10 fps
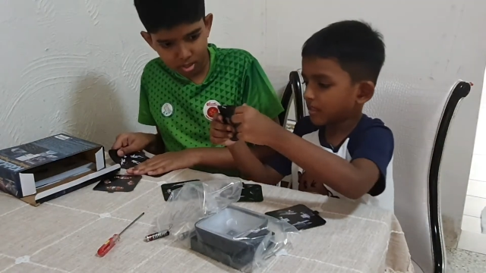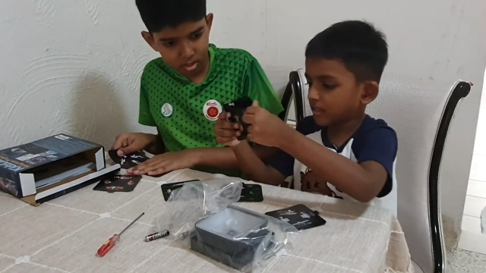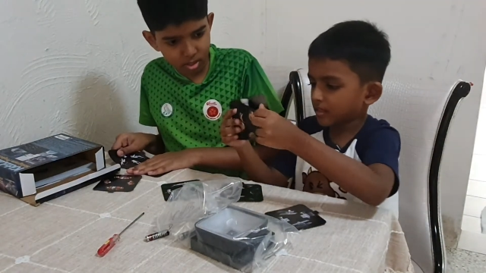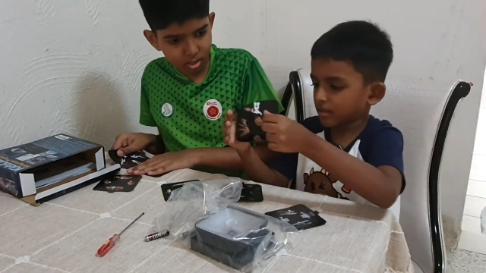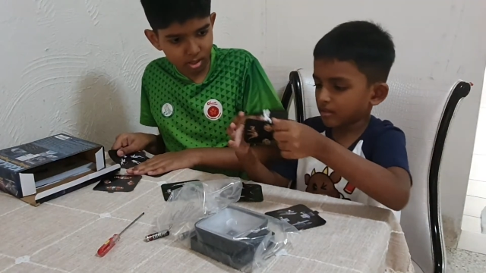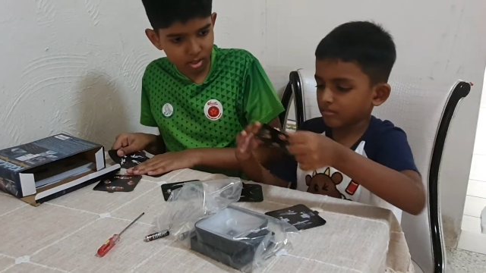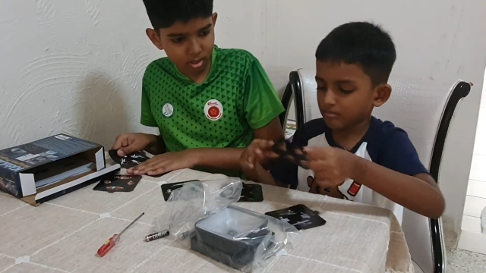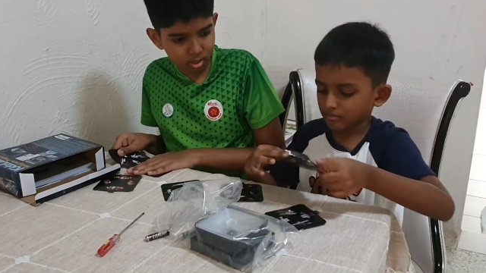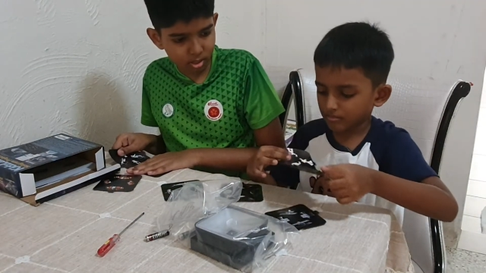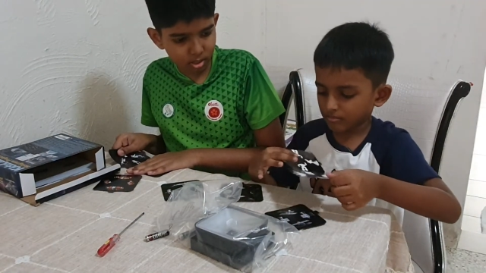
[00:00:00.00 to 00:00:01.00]
Speaker 1: Okay
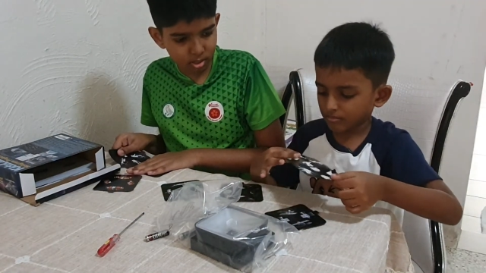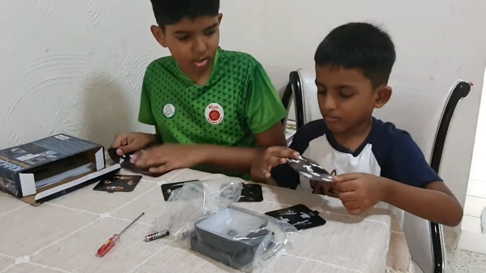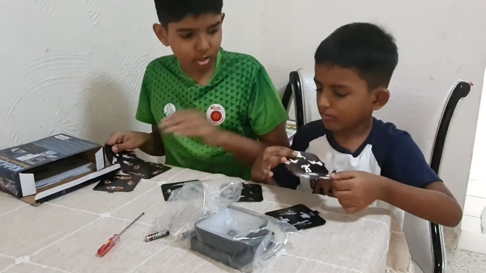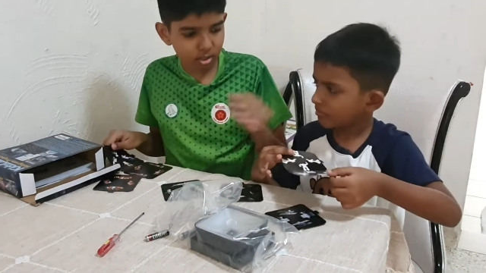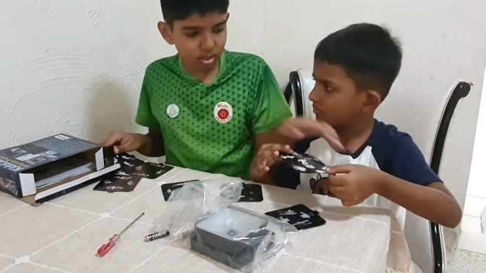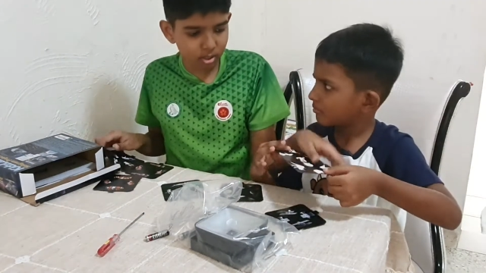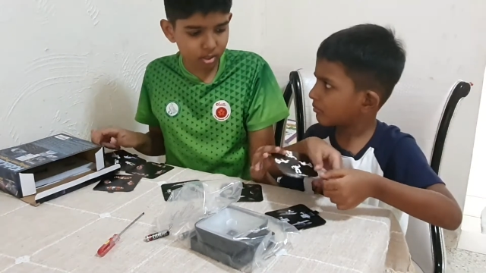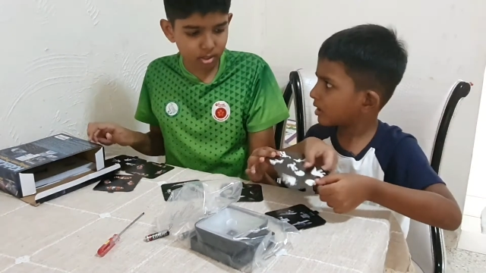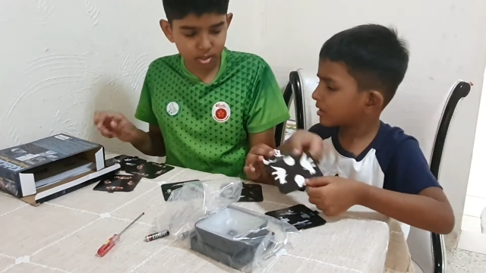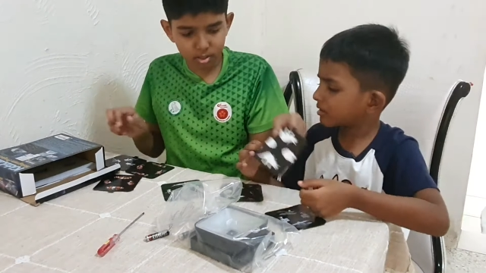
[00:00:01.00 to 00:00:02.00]

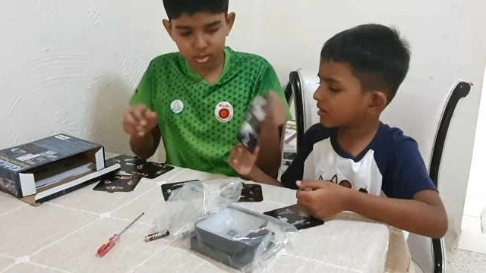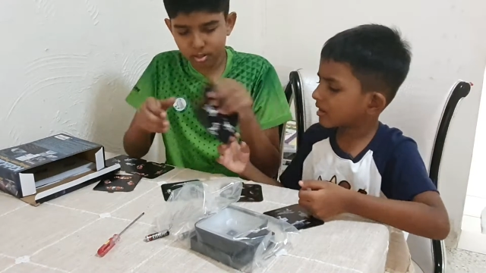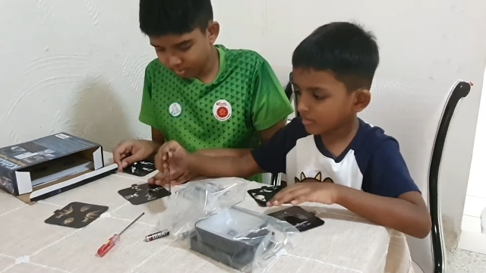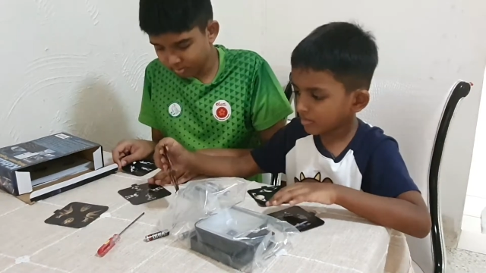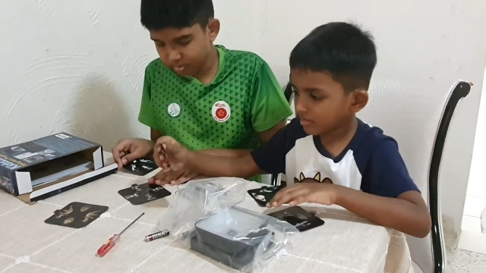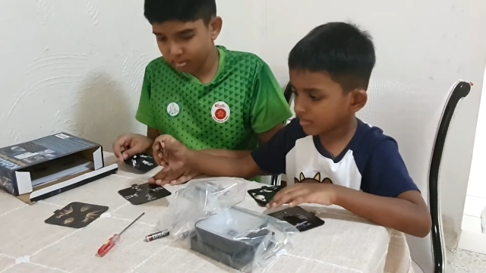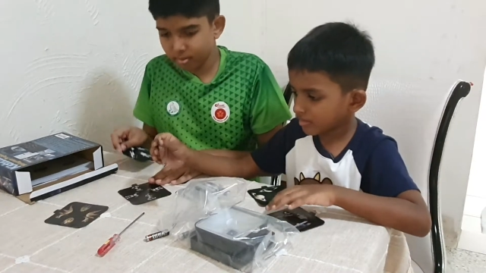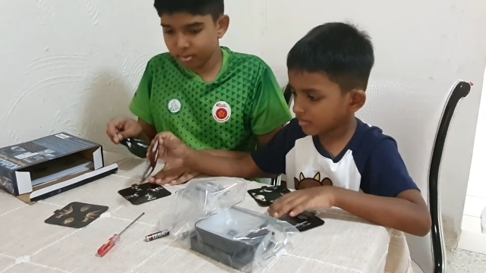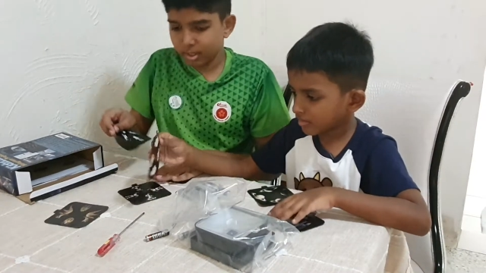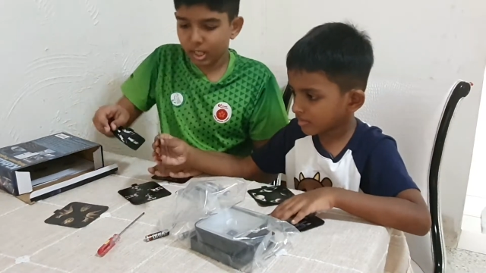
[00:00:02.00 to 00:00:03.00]
wait, they have to.
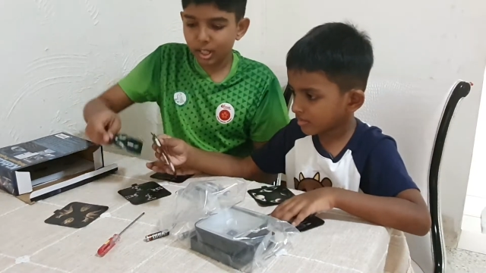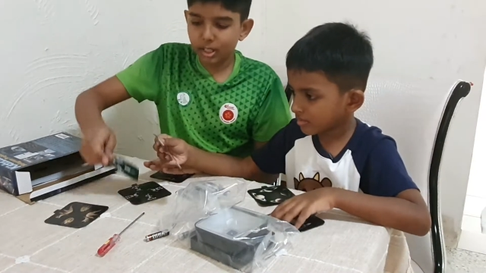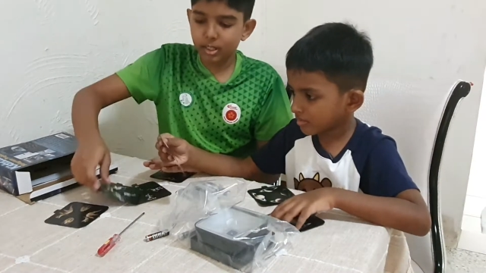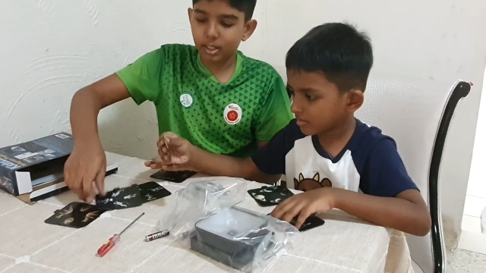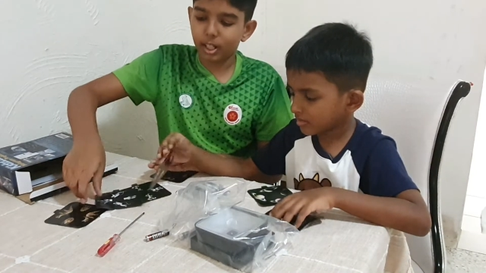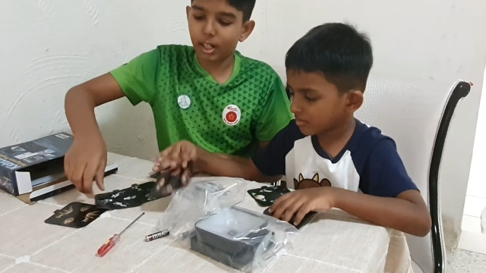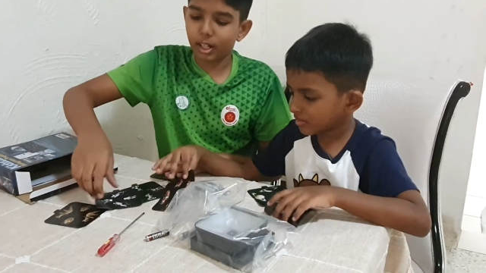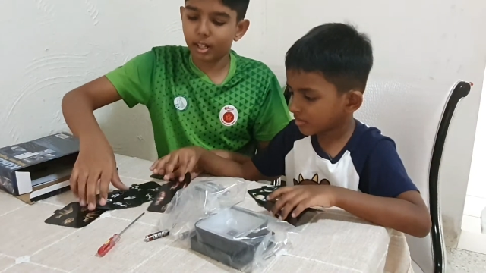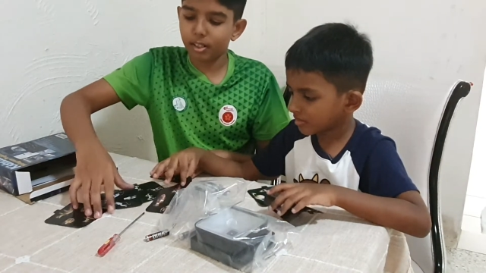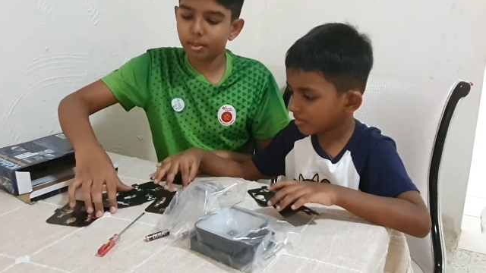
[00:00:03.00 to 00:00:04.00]
These
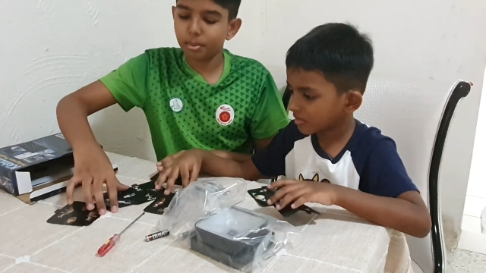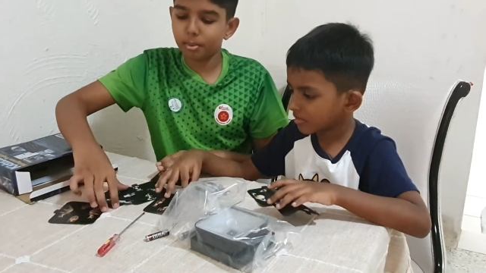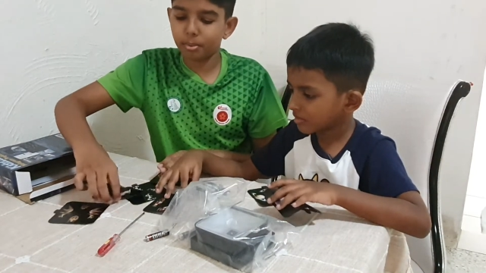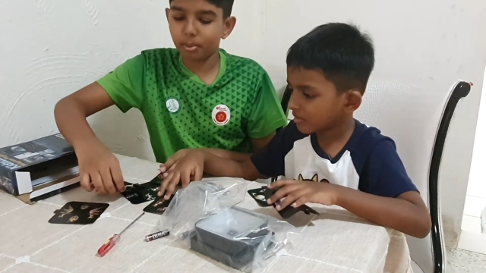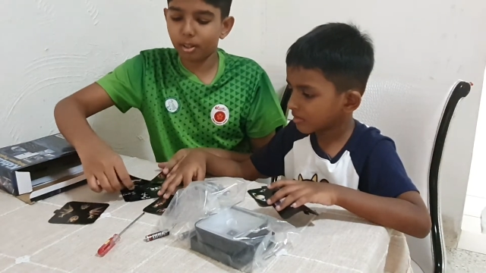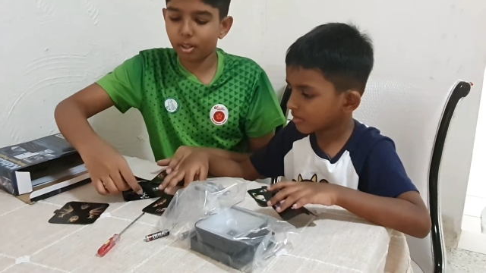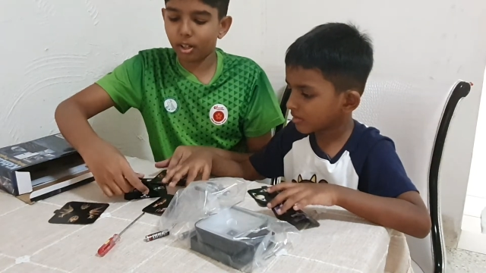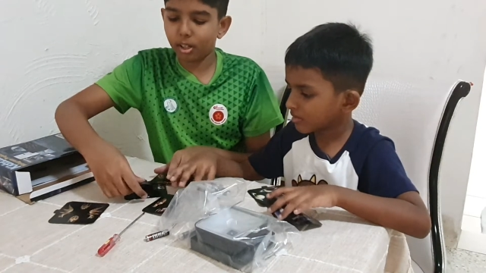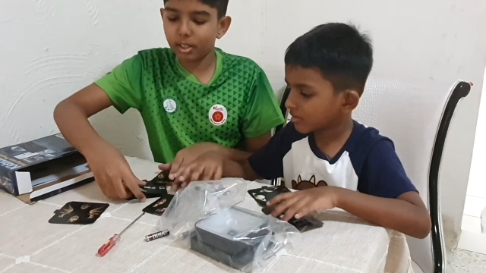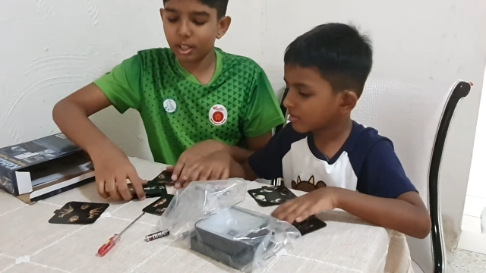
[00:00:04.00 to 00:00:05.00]
are
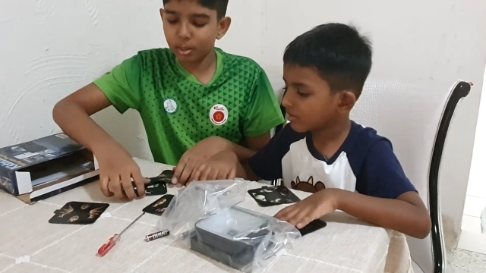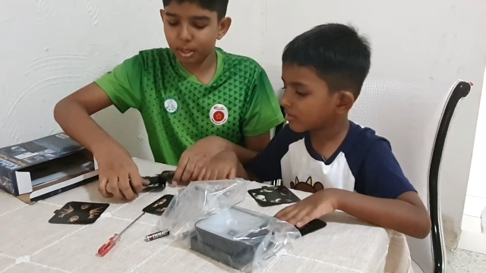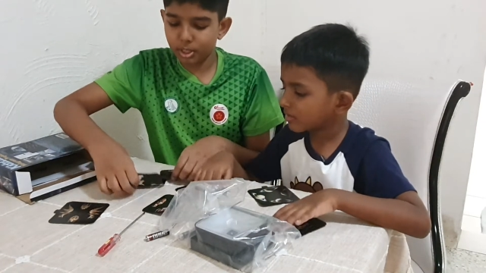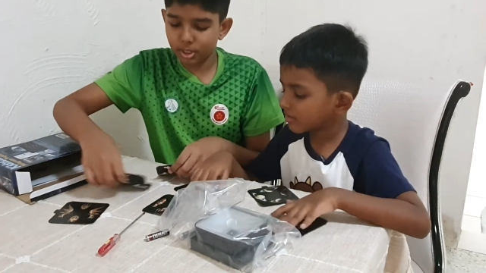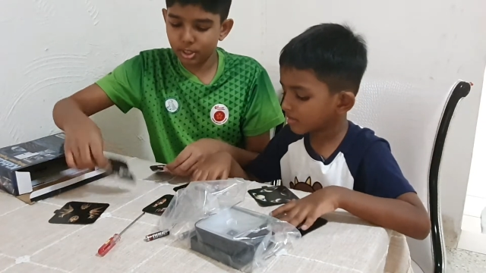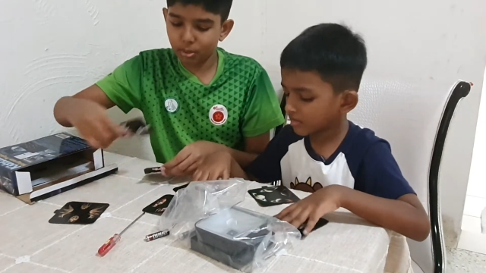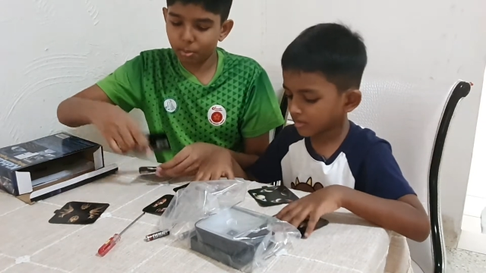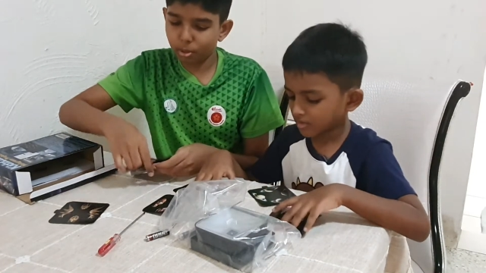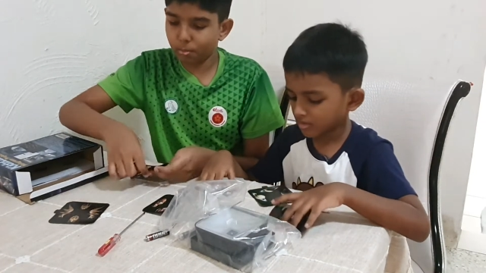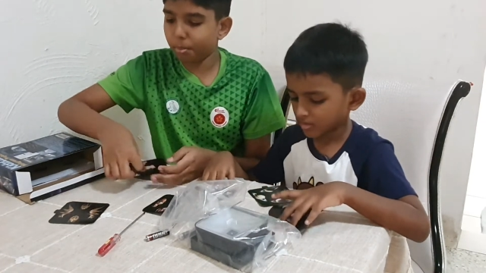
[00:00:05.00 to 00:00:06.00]
all the images that we
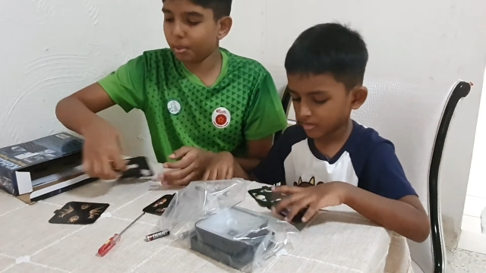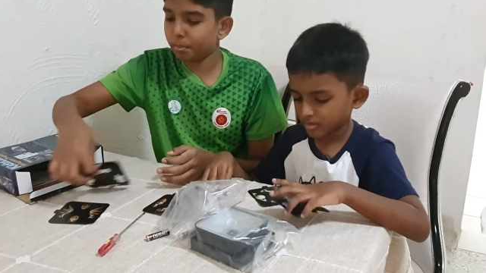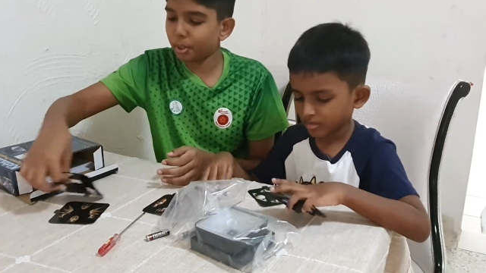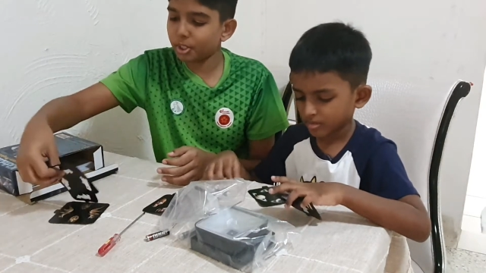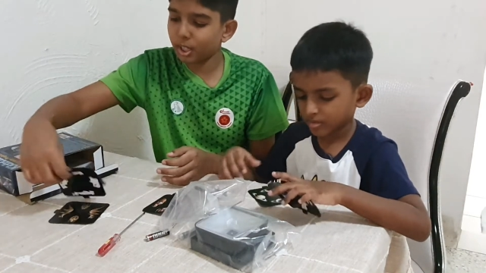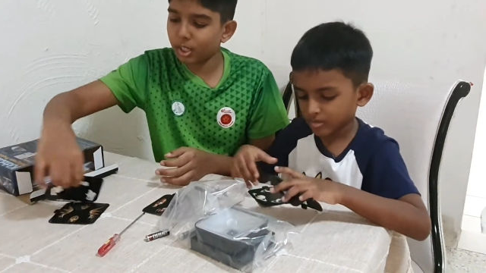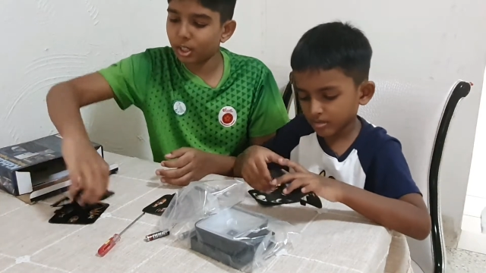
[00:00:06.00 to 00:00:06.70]
will be putting